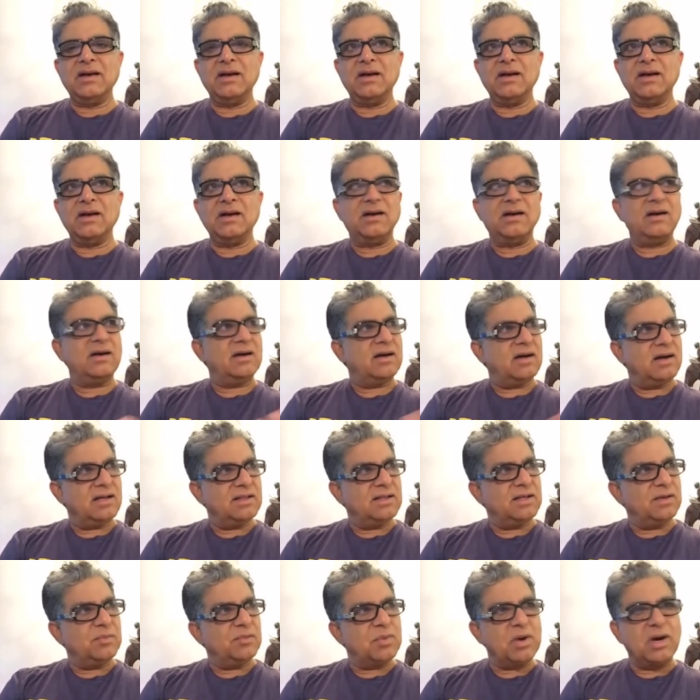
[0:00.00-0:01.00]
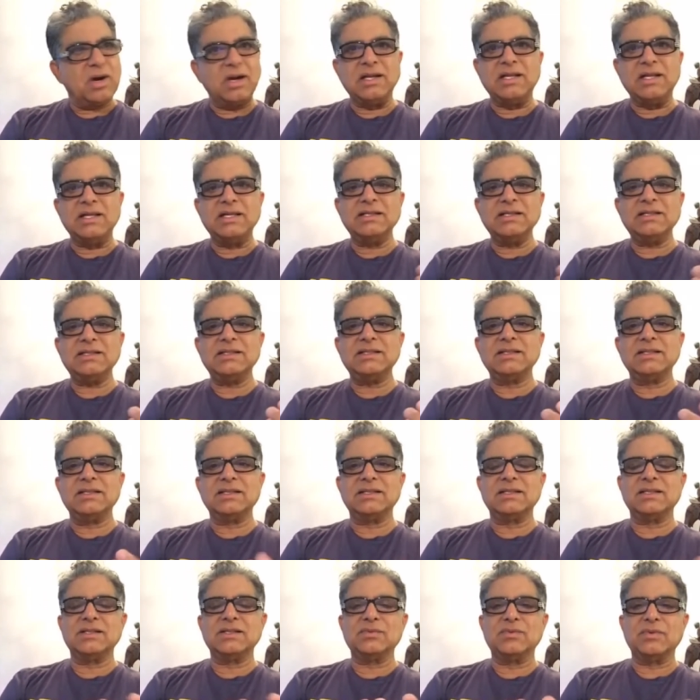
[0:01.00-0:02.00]
uh, other bodies.
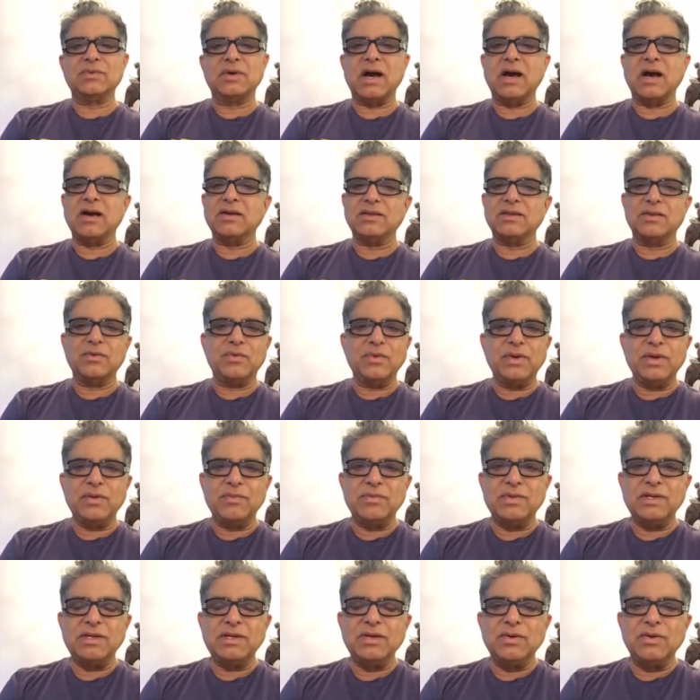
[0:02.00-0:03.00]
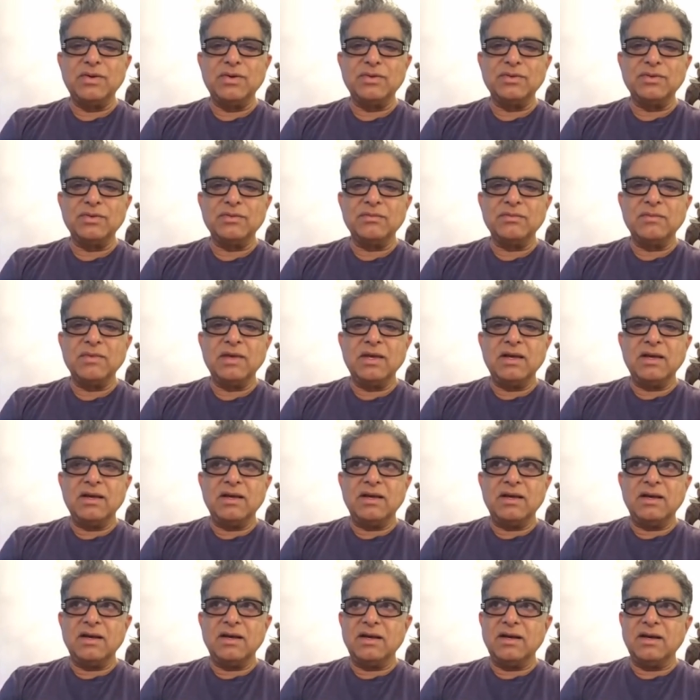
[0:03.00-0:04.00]
This is the way we know
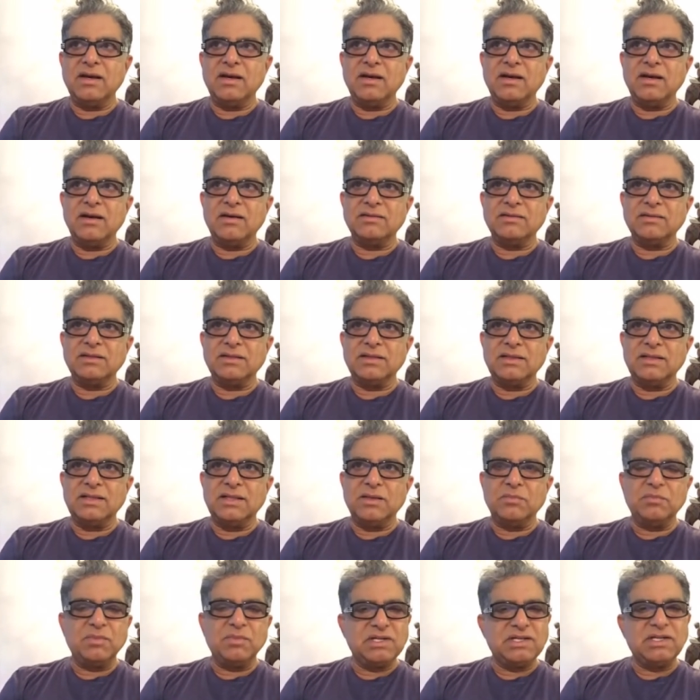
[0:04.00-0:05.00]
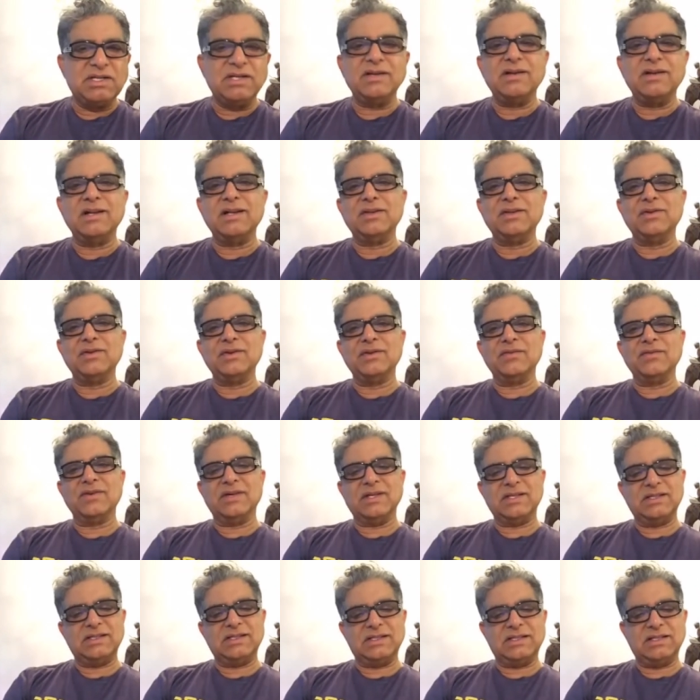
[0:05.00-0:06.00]
uh, the material
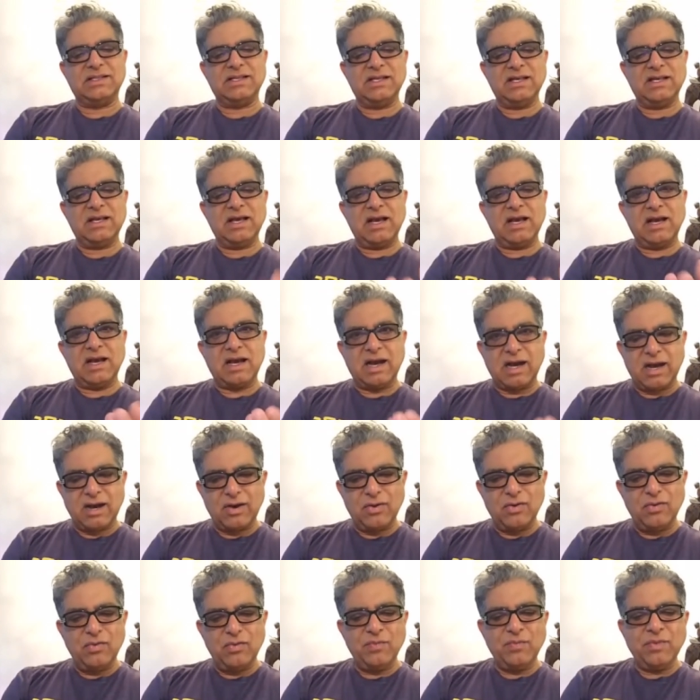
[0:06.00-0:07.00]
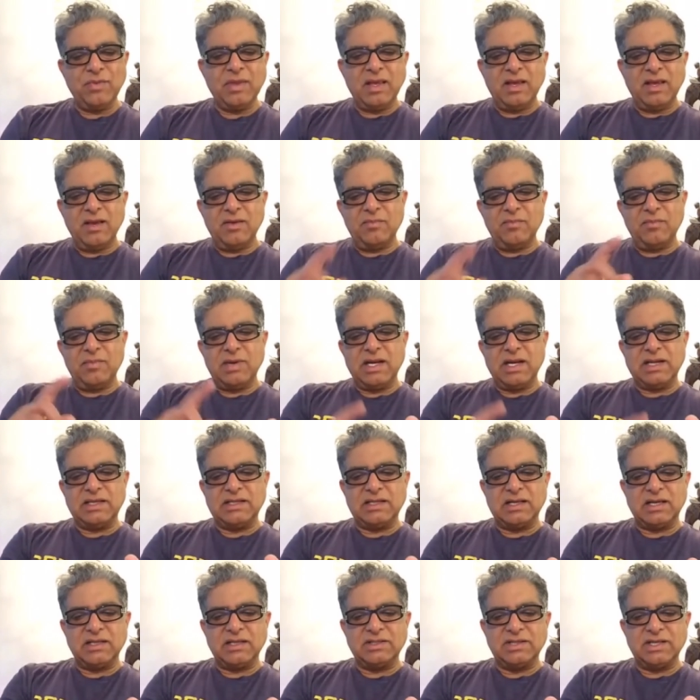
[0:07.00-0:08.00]
universe. How? By
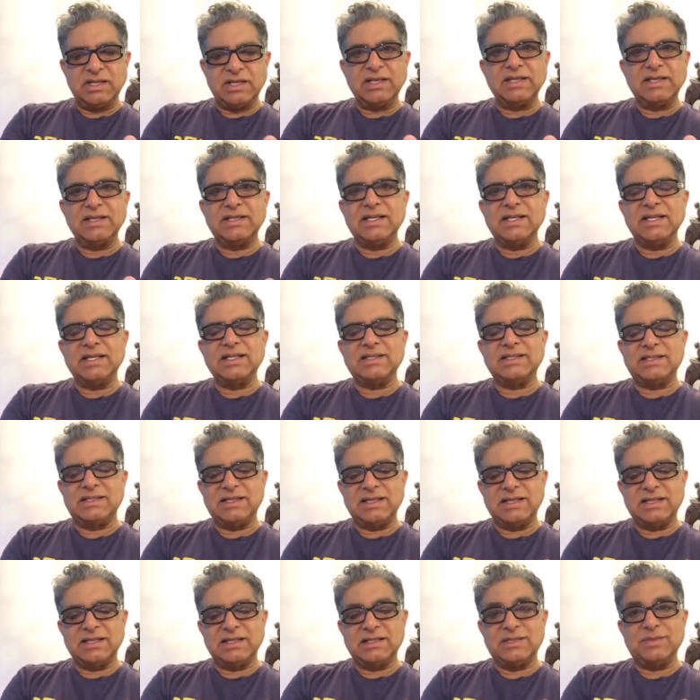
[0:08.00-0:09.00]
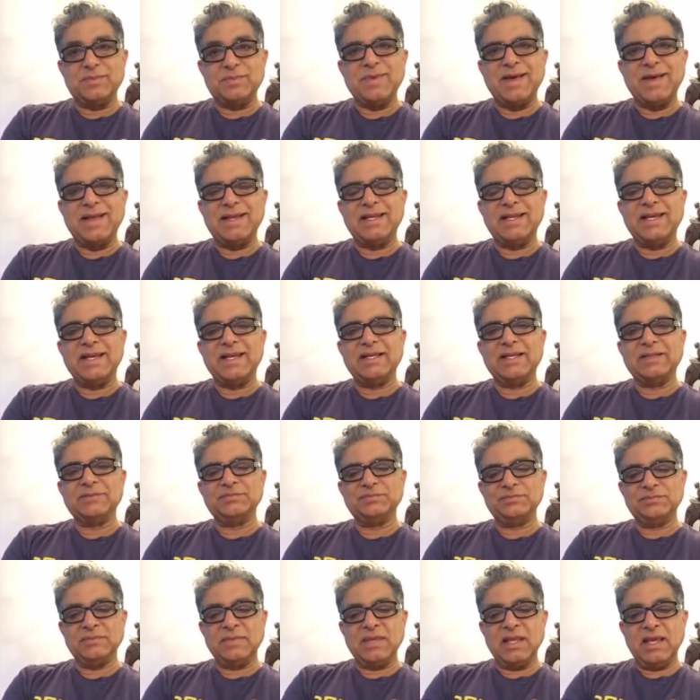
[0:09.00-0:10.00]
touching, tasting, smelling,
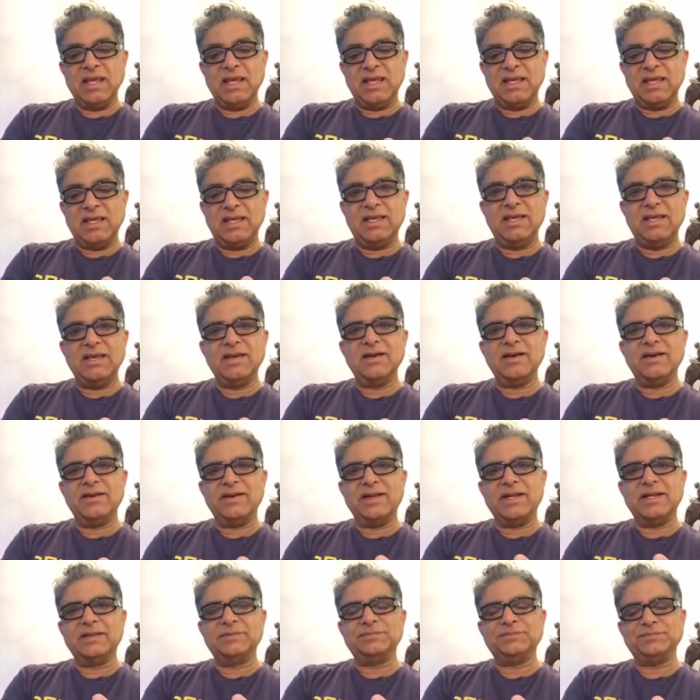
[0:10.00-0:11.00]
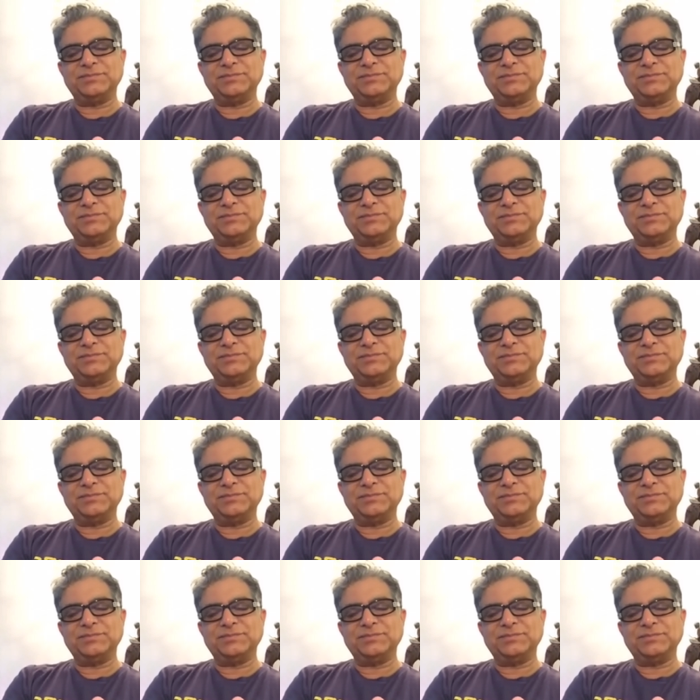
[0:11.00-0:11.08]
hearing,